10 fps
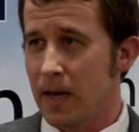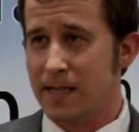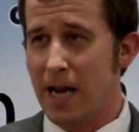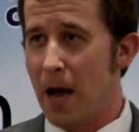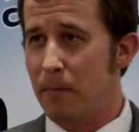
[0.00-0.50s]

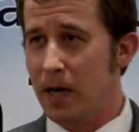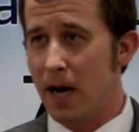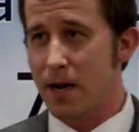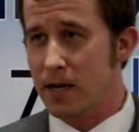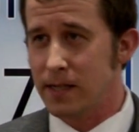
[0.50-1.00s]
It's not
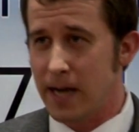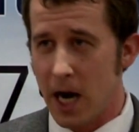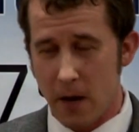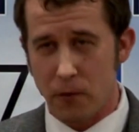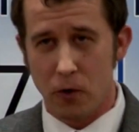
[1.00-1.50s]
because
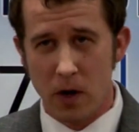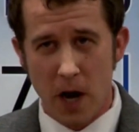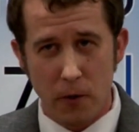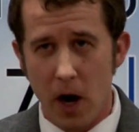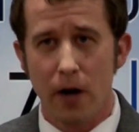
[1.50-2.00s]
necessarily if
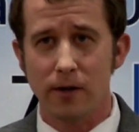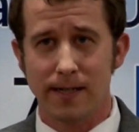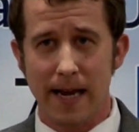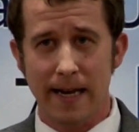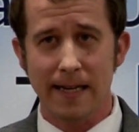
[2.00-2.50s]
you
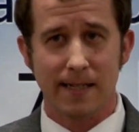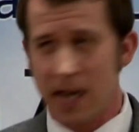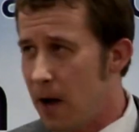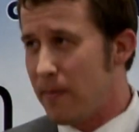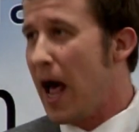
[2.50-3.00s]
understand
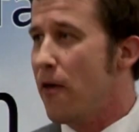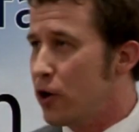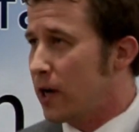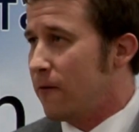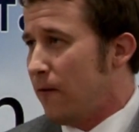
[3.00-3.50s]
Islam now
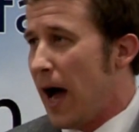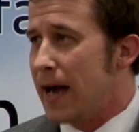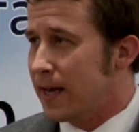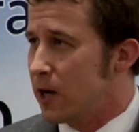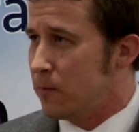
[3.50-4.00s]
you're going to
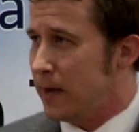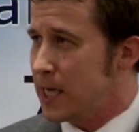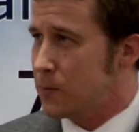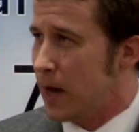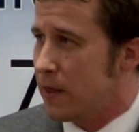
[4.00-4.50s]
find inner peace,